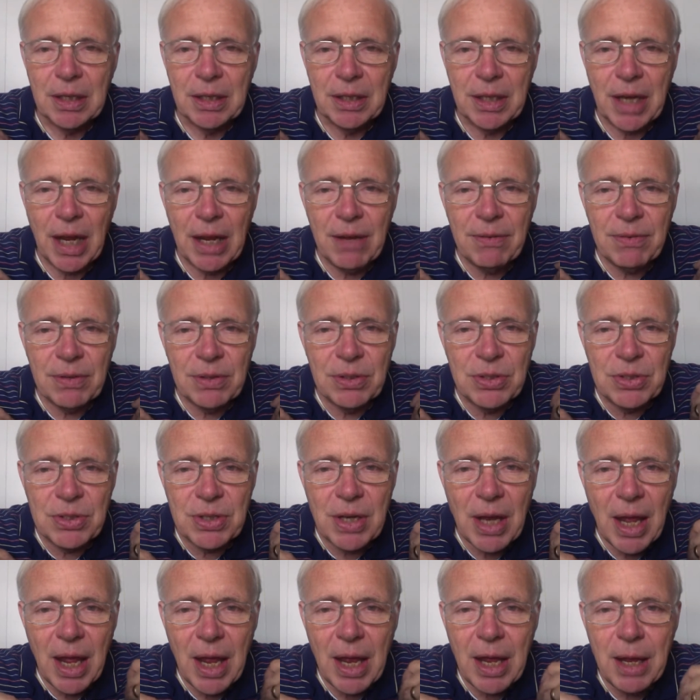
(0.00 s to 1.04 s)
David's
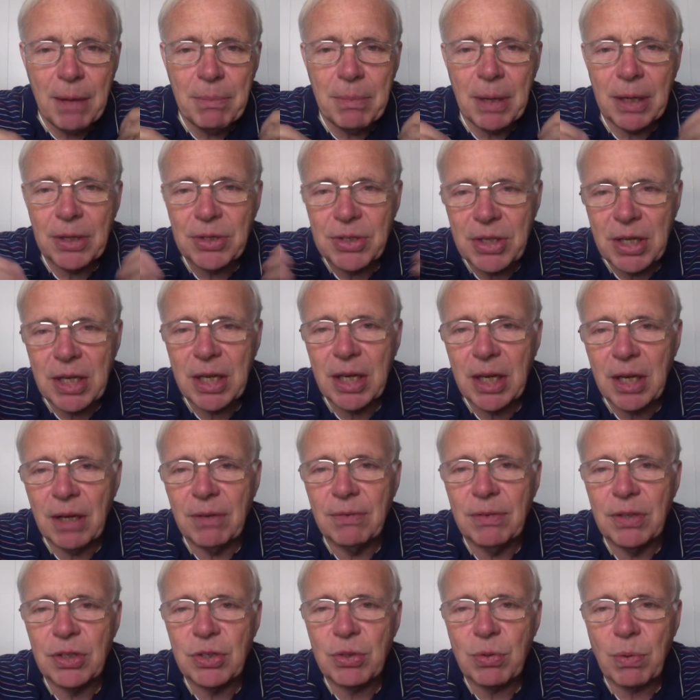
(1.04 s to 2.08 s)
name as king
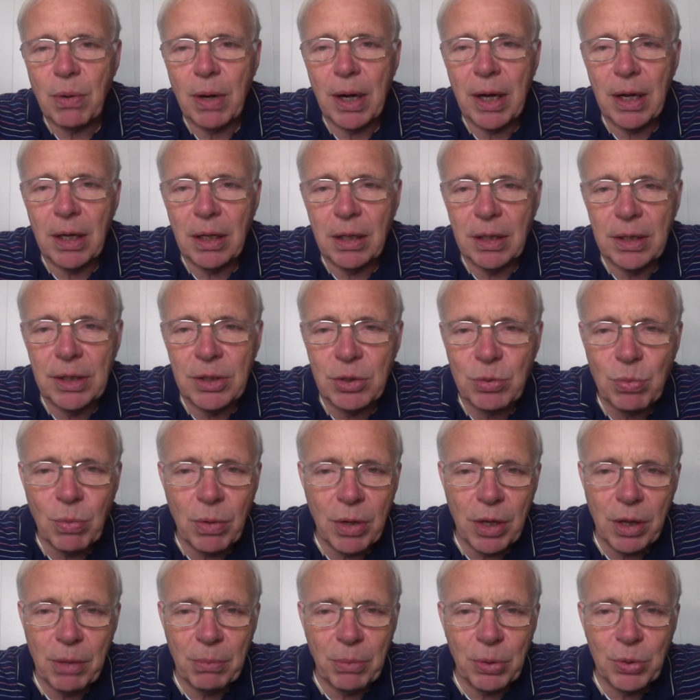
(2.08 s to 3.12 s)
of Israel is
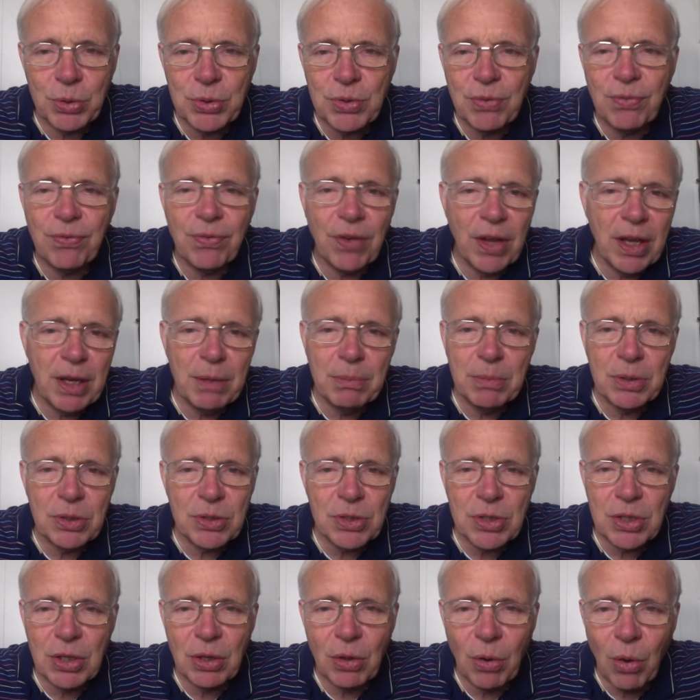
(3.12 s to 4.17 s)
one of the most
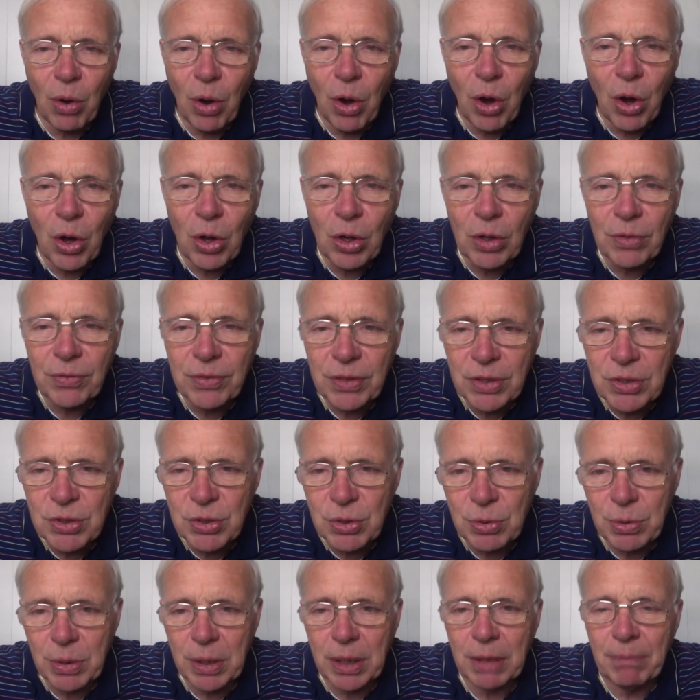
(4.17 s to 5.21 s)
famous in all of
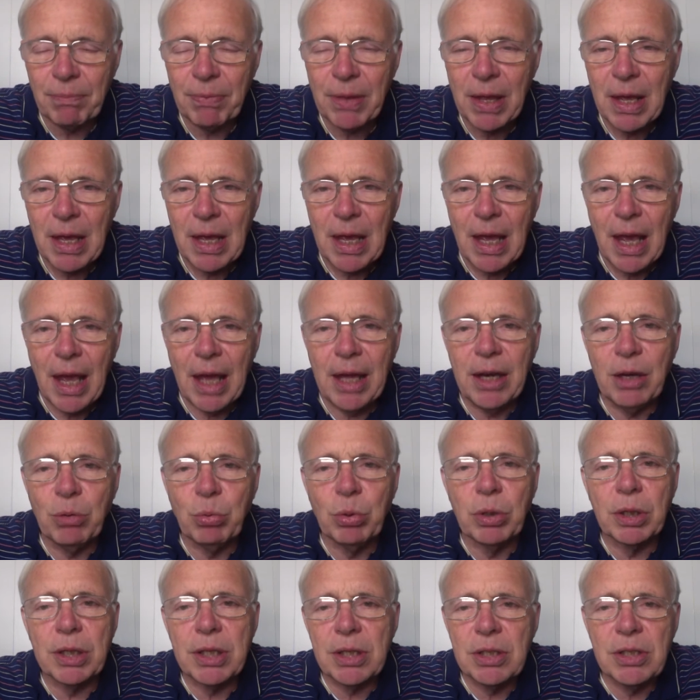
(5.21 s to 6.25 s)
history, and it
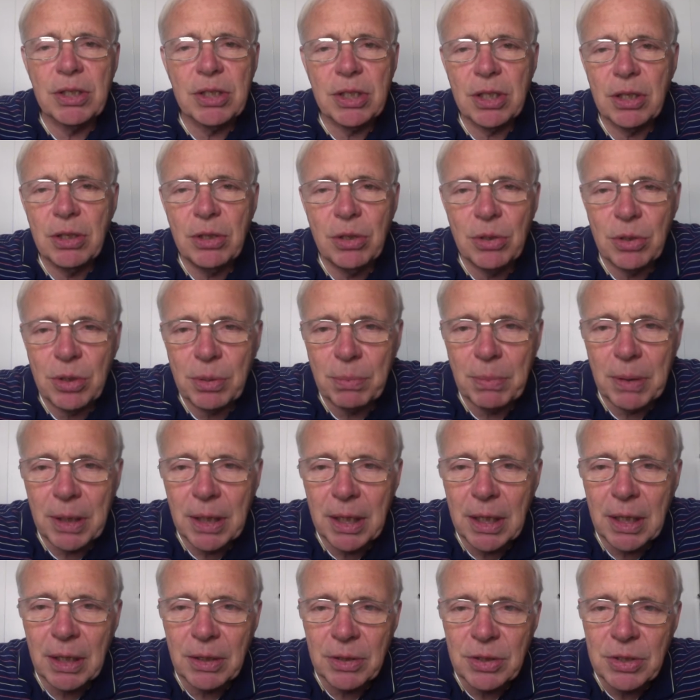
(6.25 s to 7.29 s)
will continue to
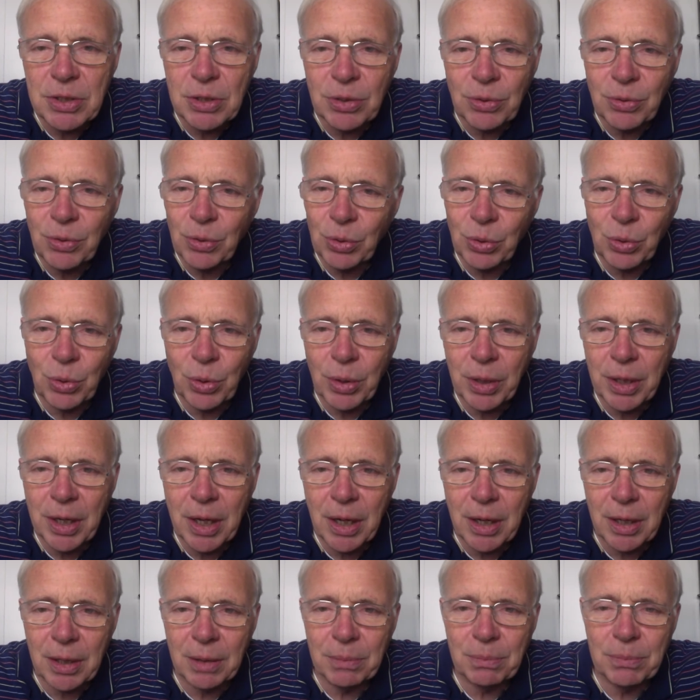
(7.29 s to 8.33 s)
be until the Lord
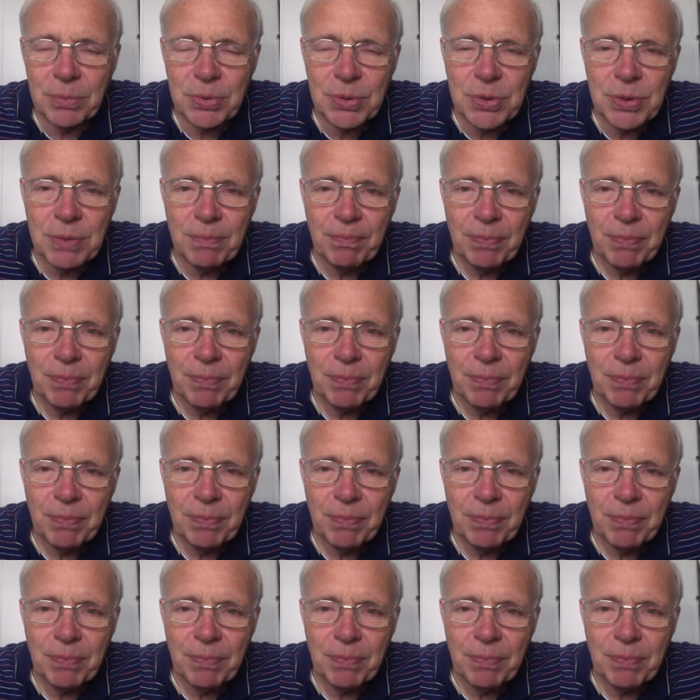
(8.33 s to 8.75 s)
comes.